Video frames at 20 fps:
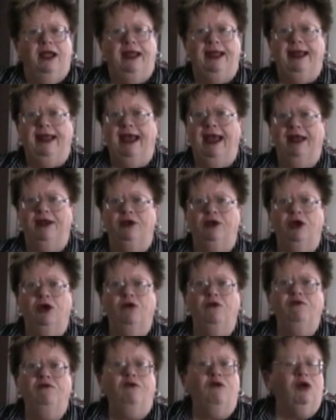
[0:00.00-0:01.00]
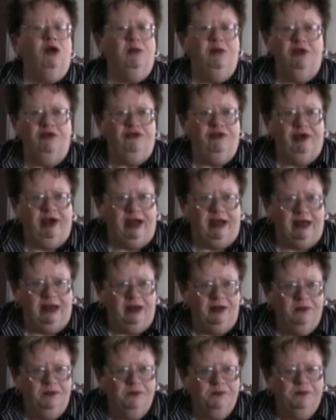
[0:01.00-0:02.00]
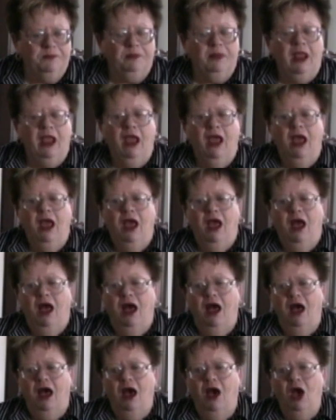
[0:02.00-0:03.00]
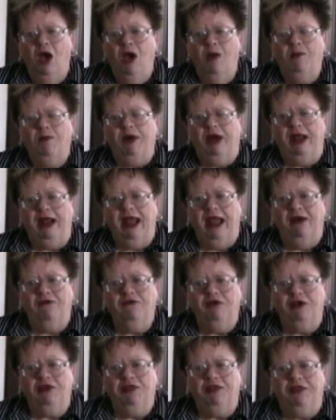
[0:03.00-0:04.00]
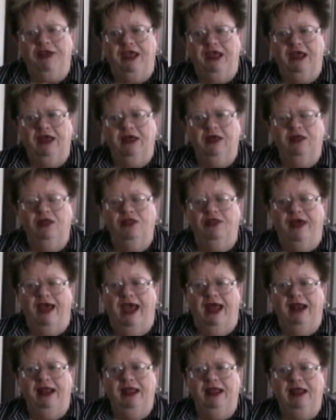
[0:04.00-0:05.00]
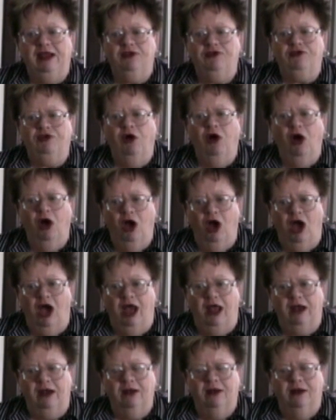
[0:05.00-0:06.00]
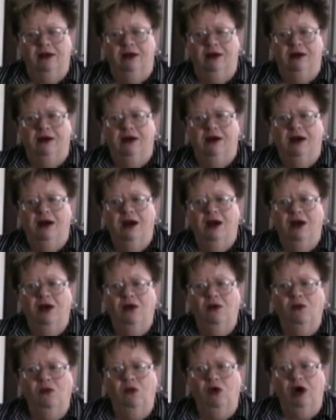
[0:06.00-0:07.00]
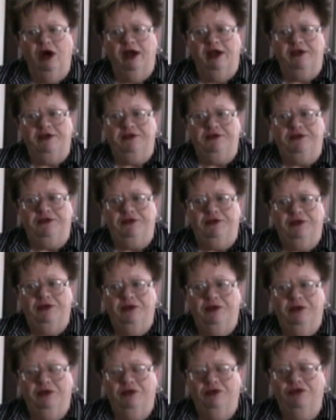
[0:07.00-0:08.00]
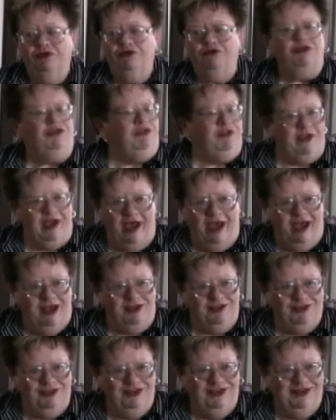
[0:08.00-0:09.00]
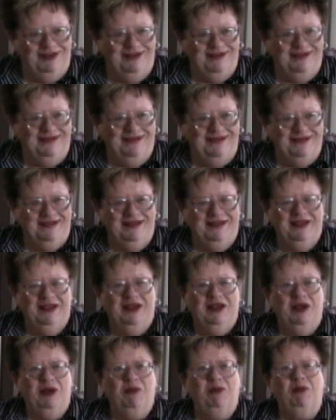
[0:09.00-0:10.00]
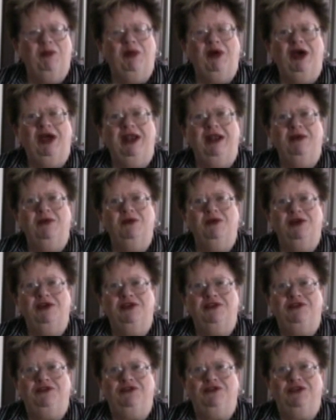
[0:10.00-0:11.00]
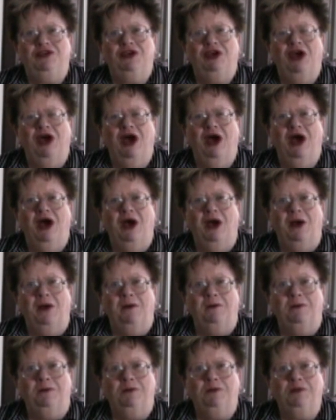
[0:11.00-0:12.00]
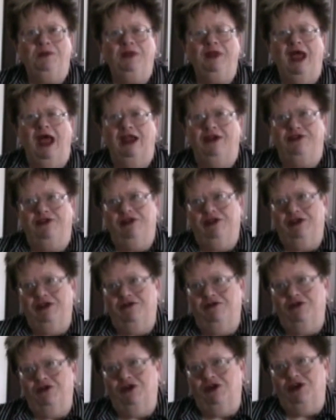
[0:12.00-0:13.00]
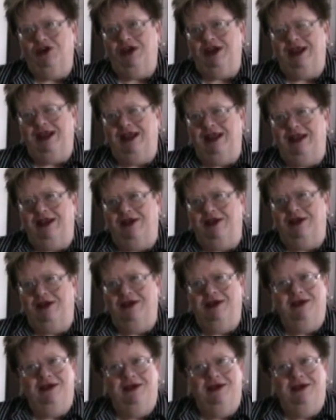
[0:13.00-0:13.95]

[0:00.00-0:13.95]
He had no formal training, but everything that he taught was dressage, but it was not delivered in